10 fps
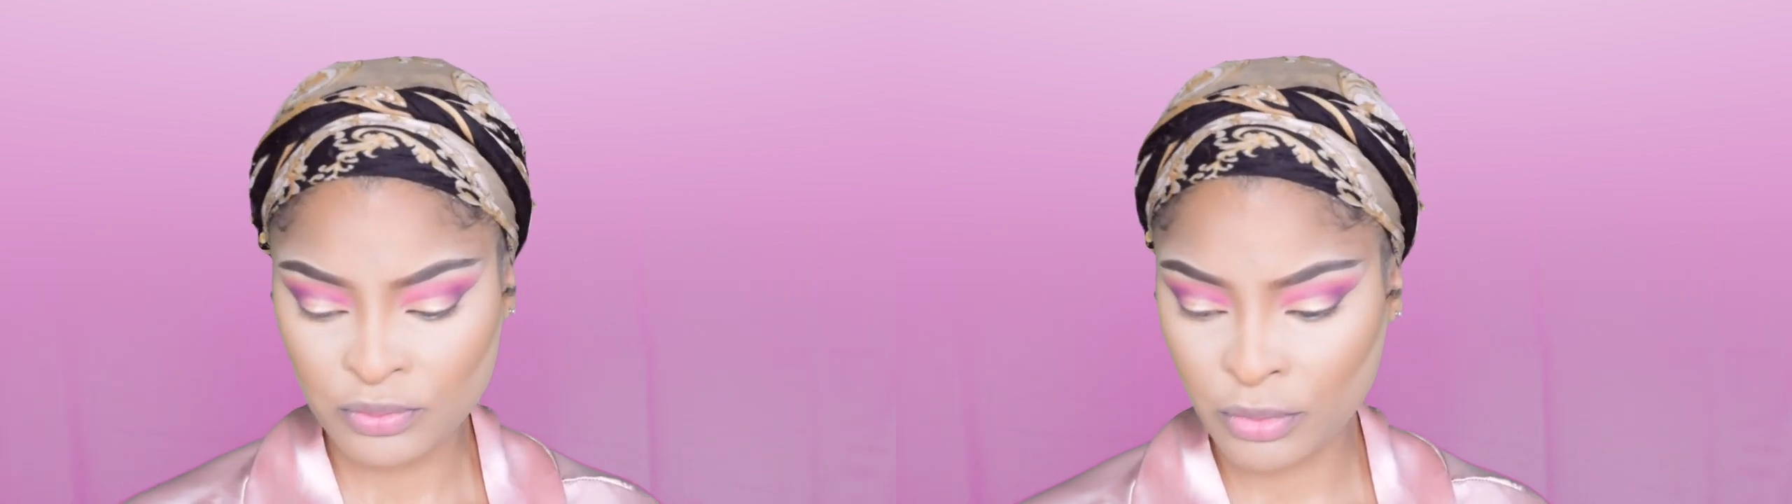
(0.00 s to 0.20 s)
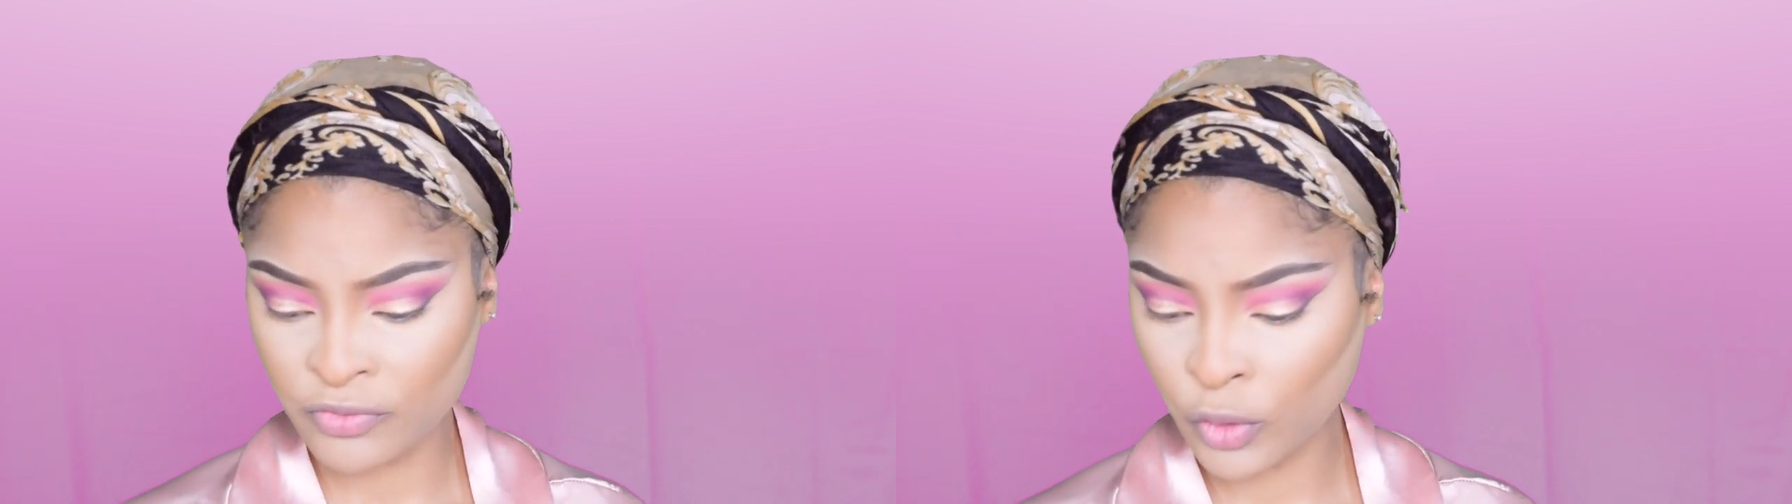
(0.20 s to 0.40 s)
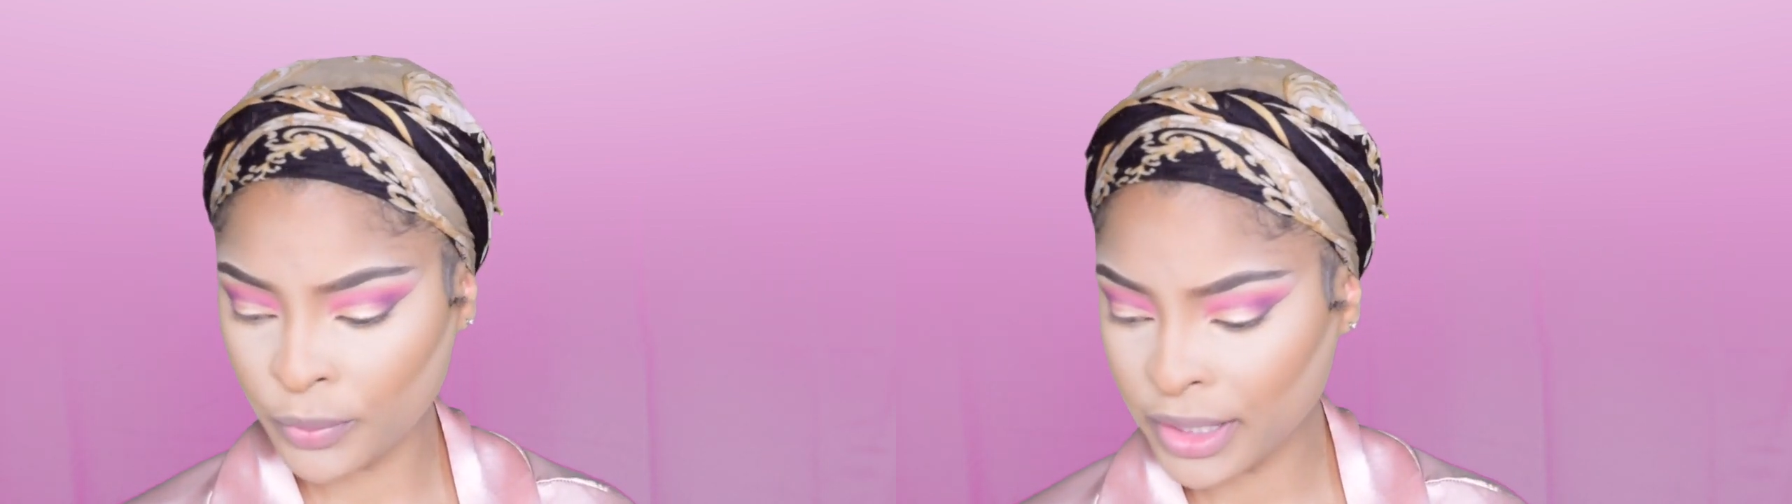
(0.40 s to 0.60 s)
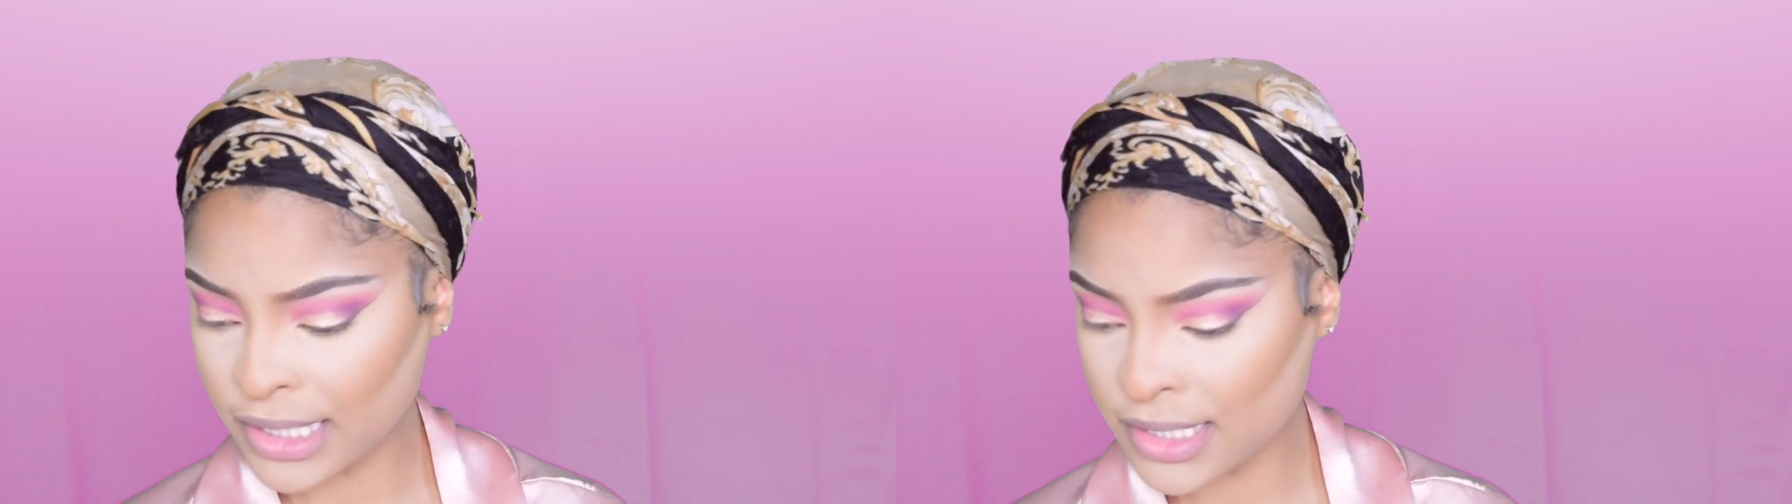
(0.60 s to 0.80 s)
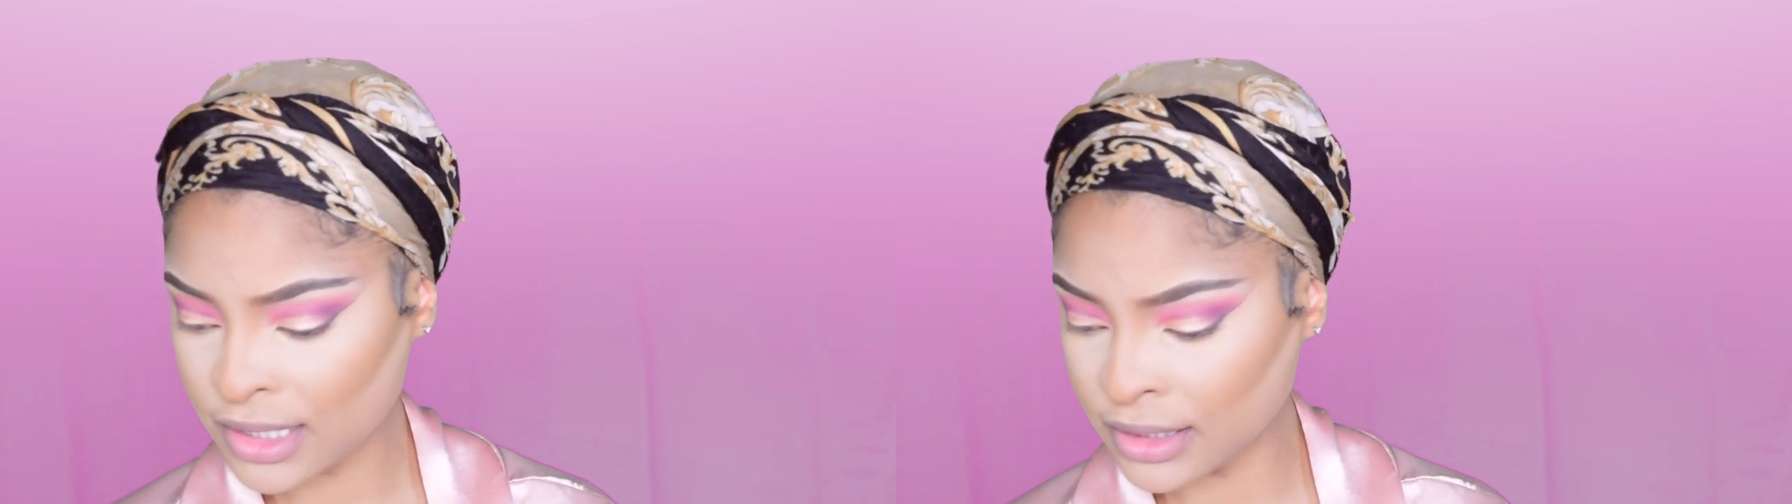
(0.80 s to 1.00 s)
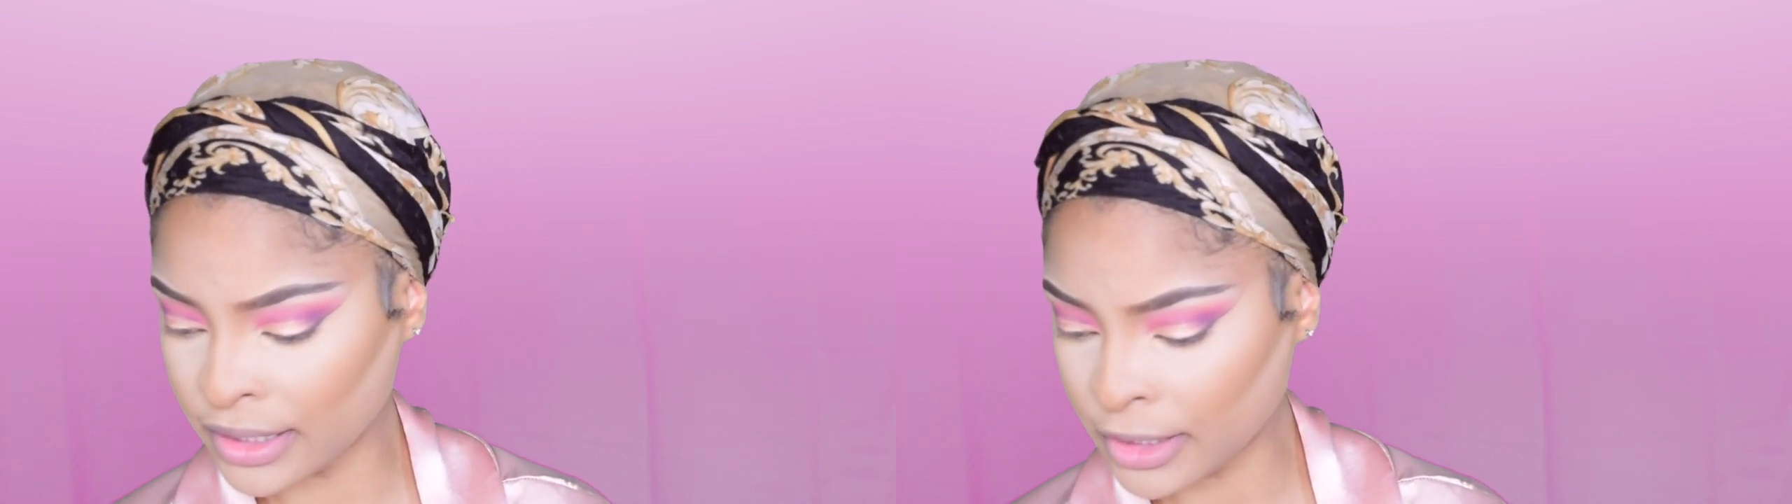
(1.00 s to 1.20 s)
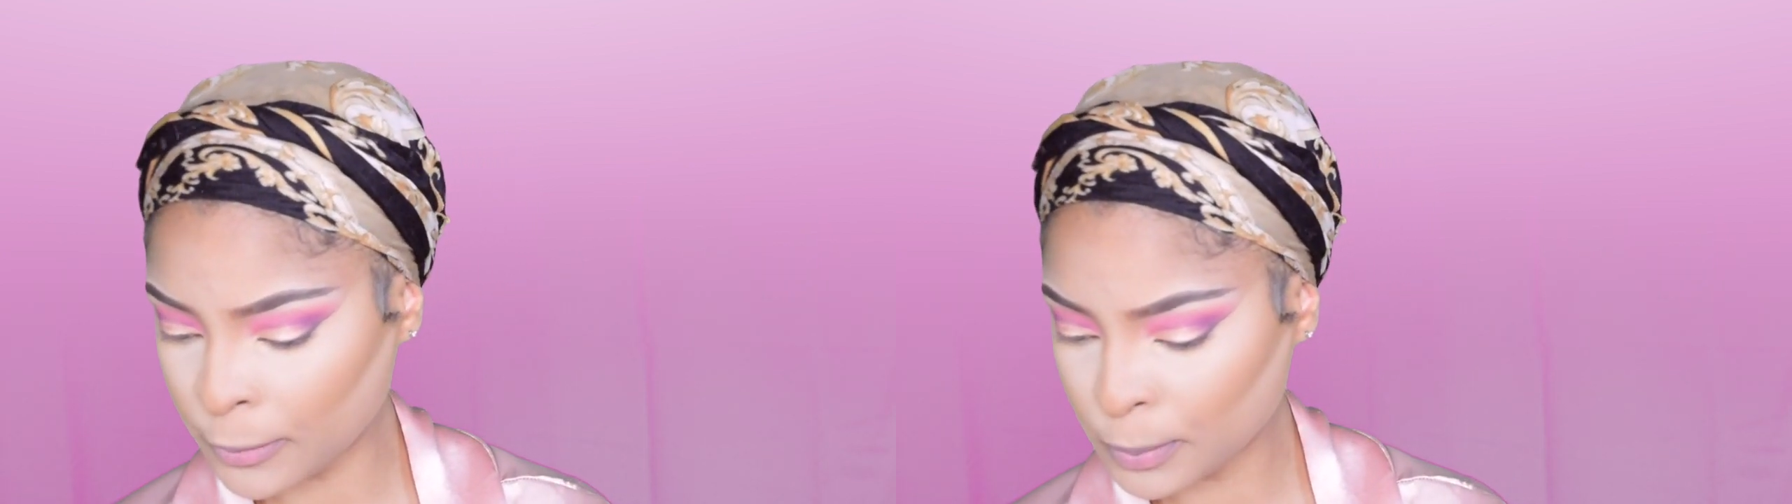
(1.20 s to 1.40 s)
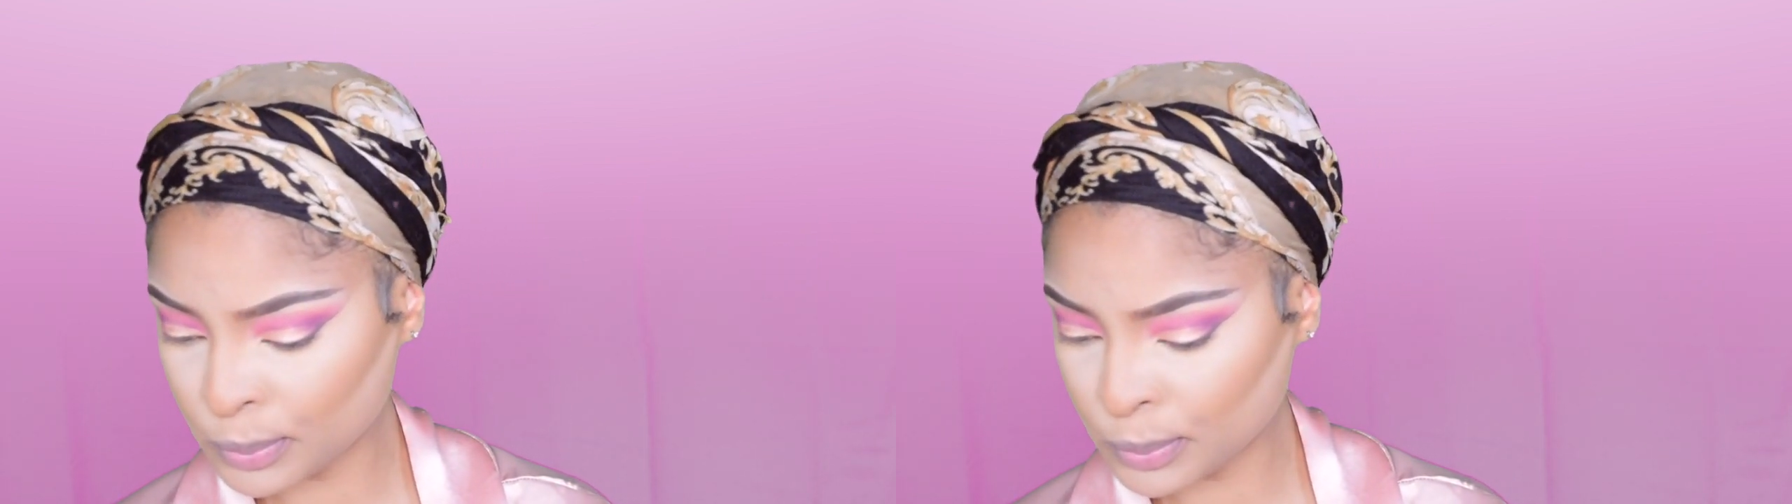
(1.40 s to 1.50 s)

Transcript: Before we get to the lip,